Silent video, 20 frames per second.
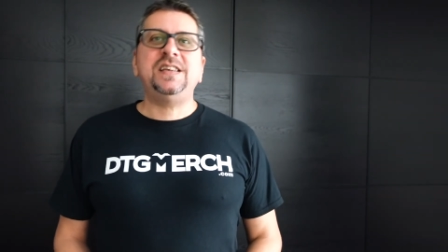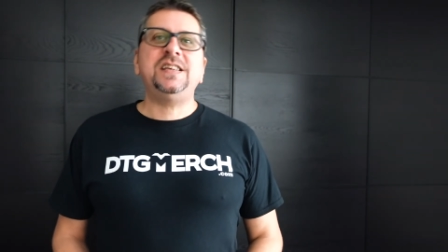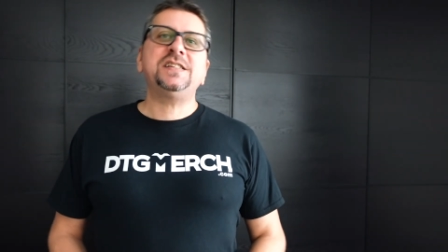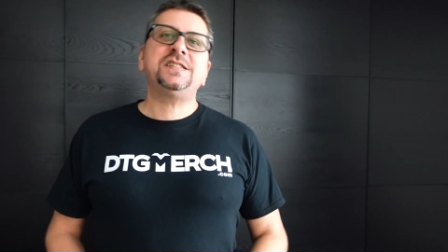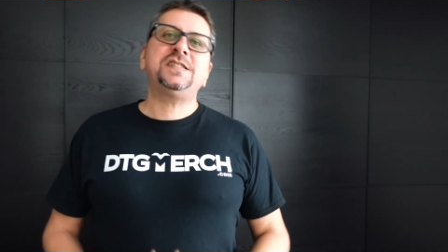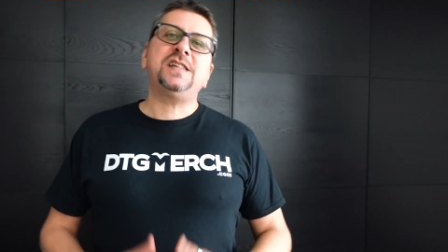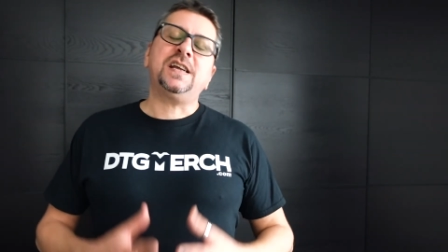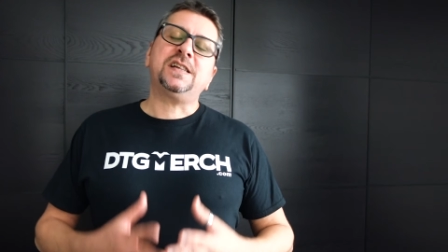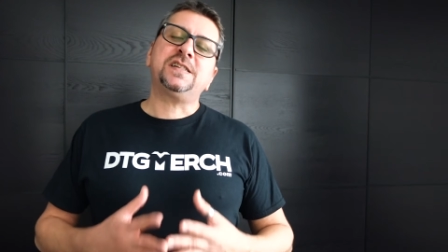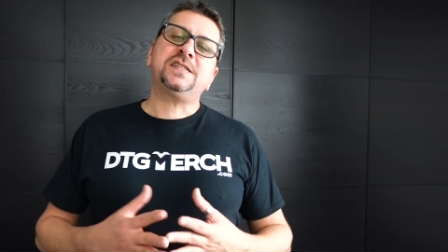
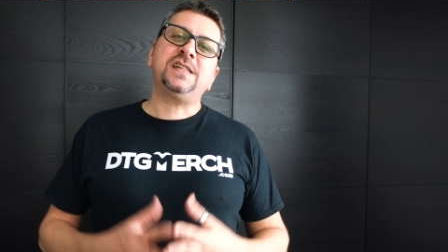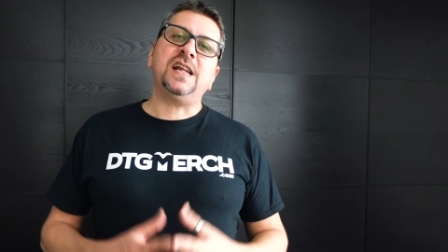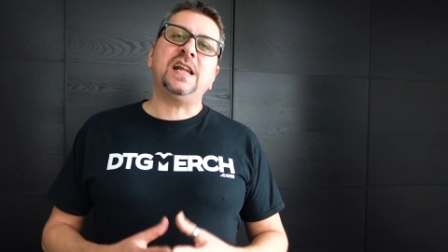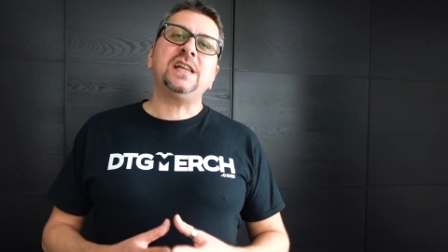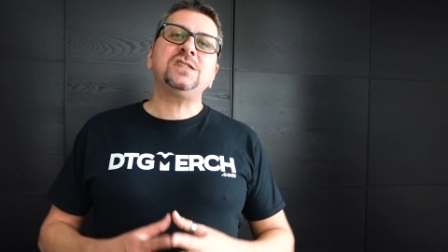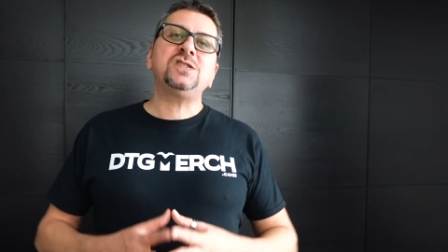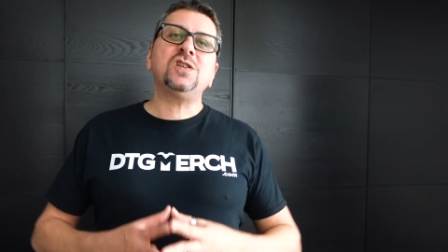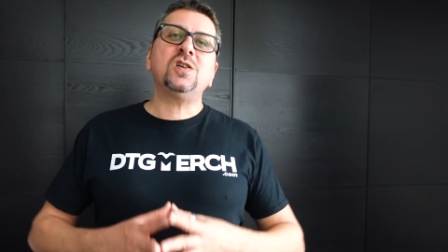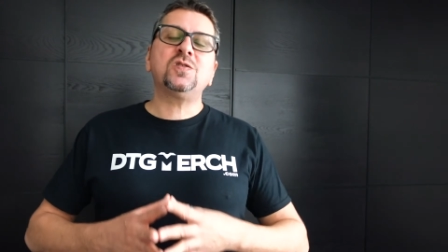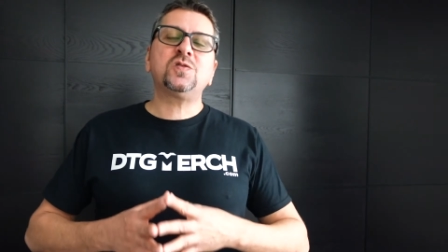it's
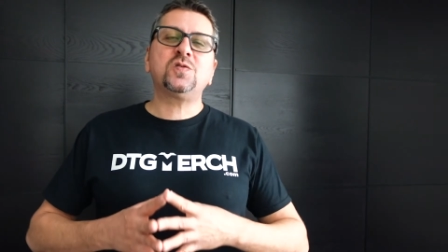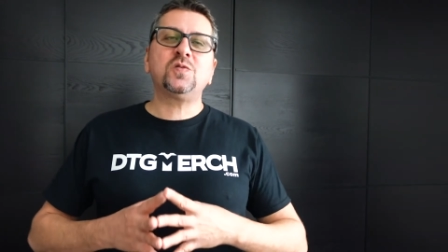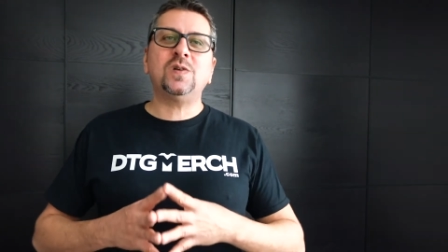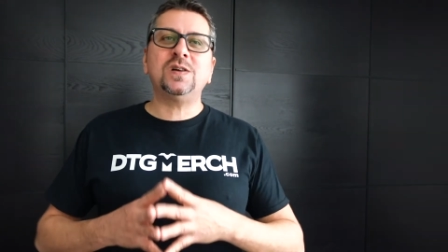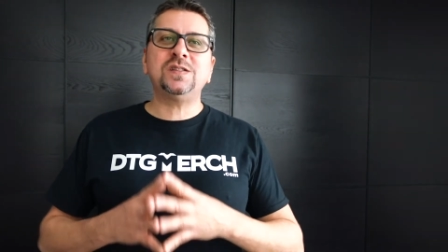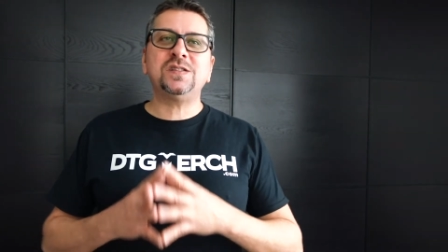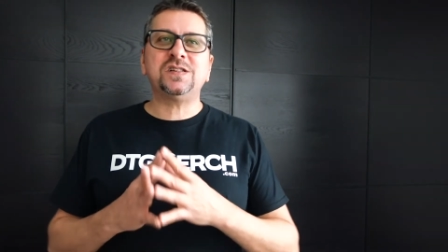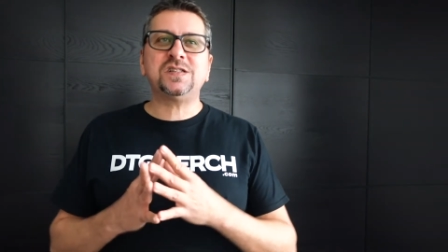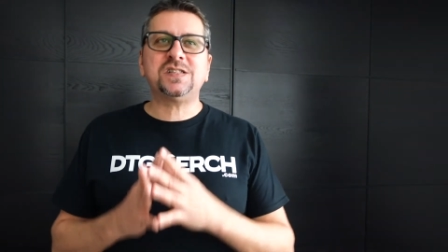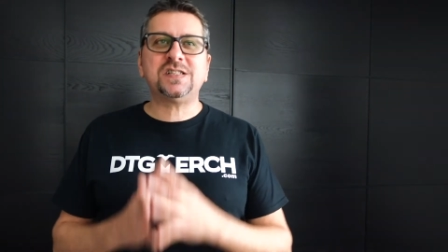essential to
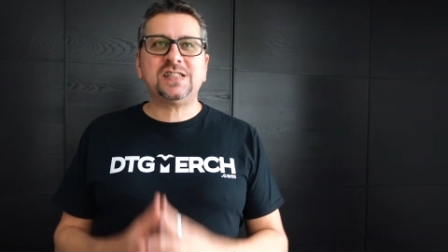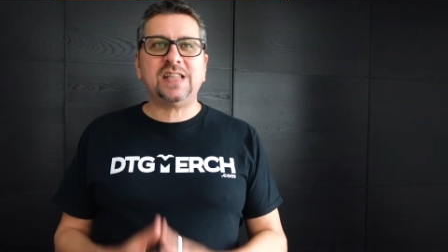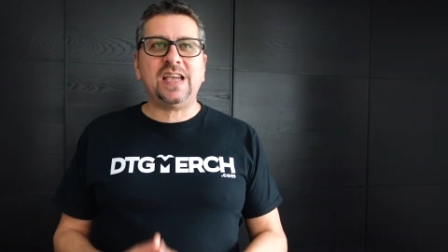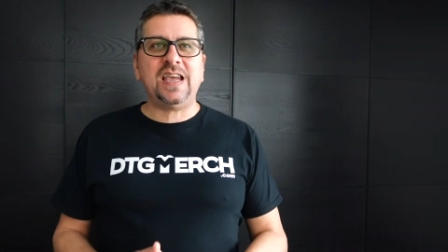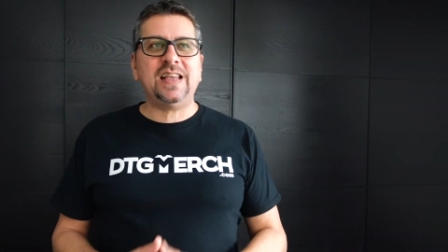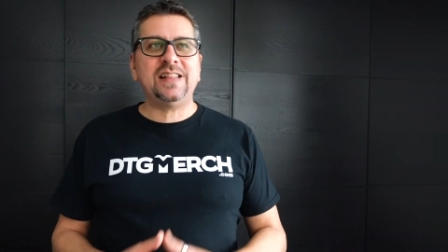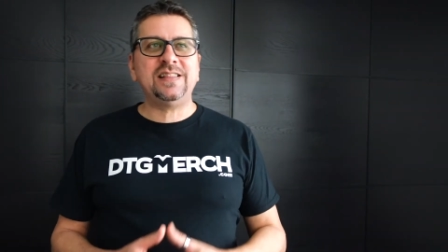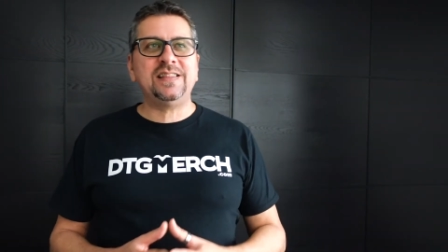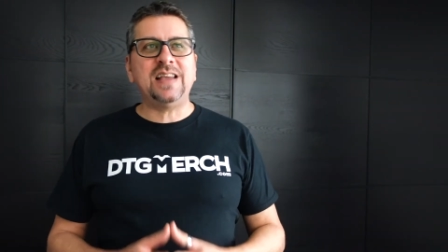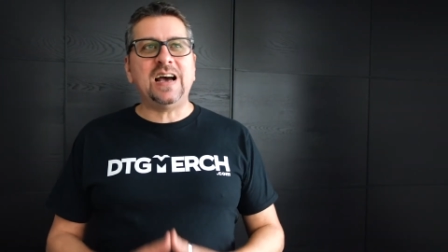
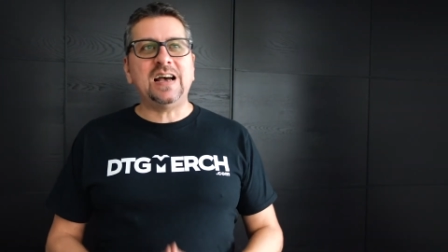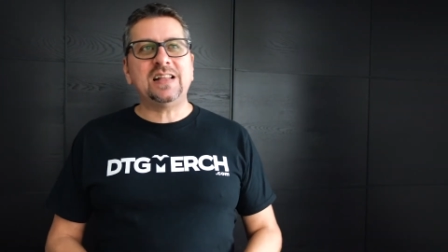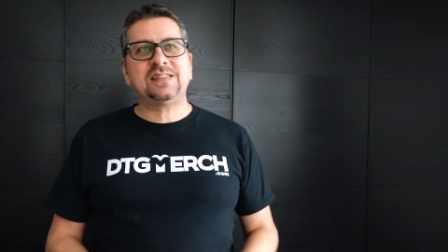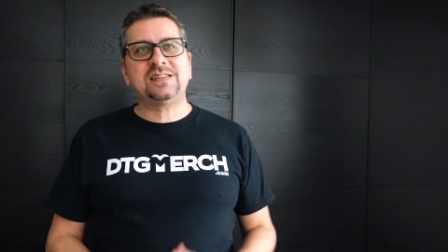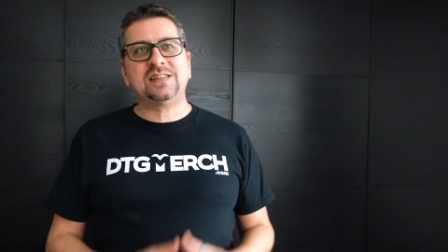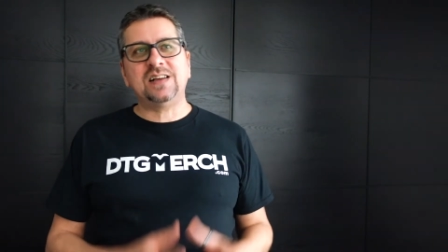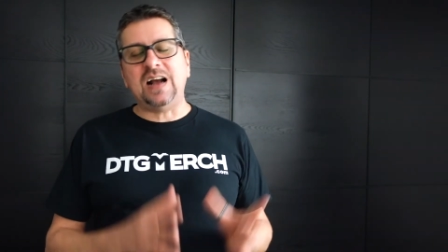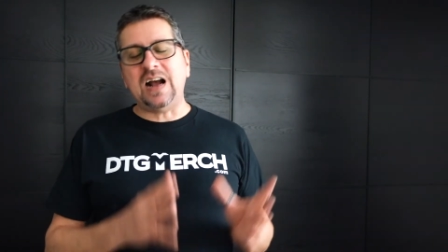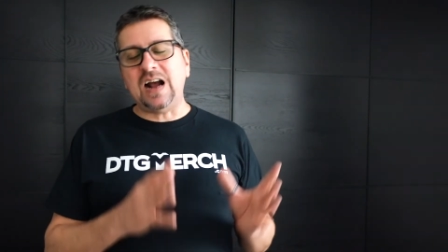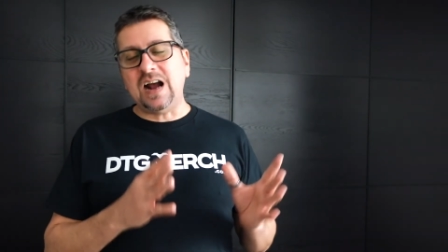understand
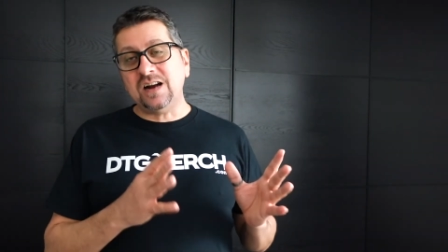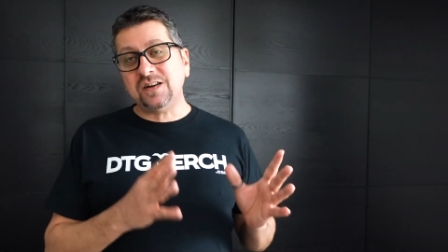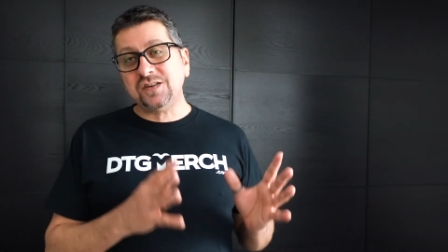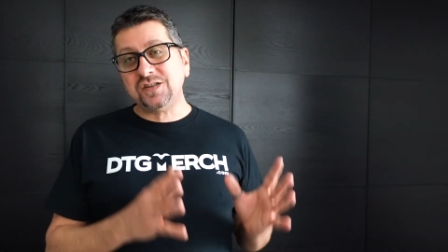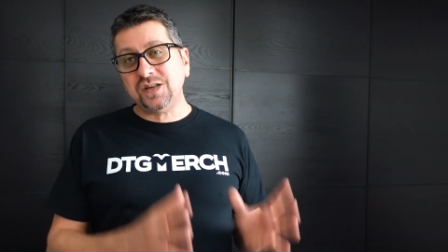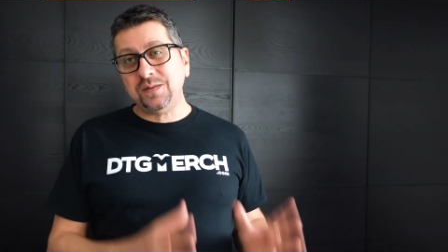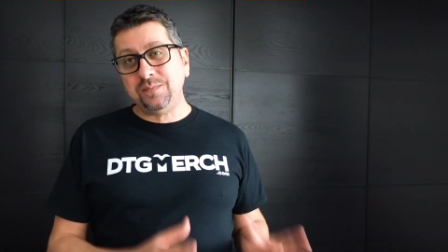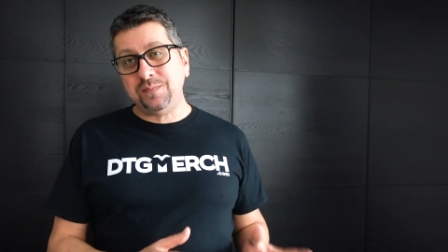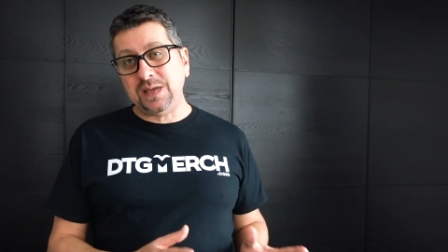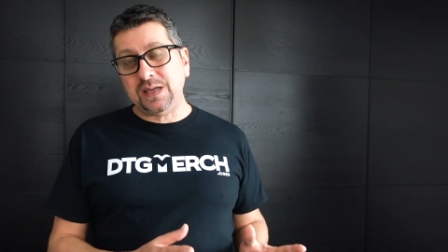that R
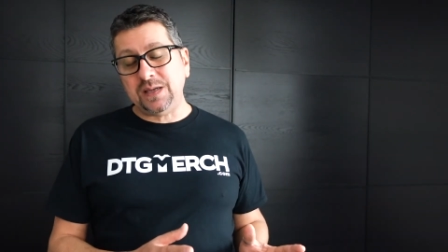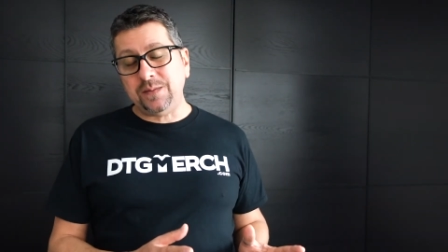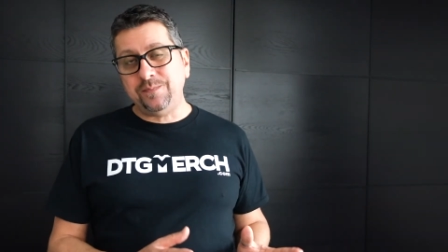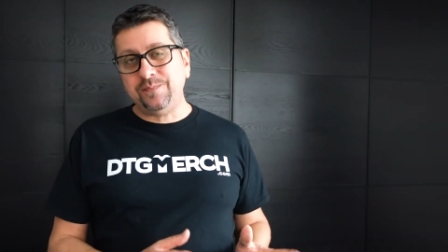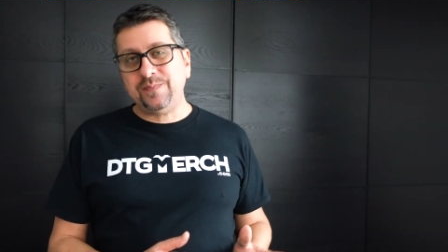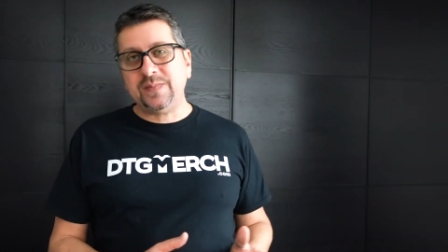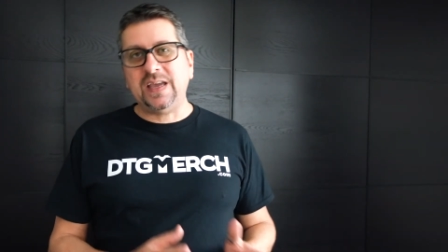G B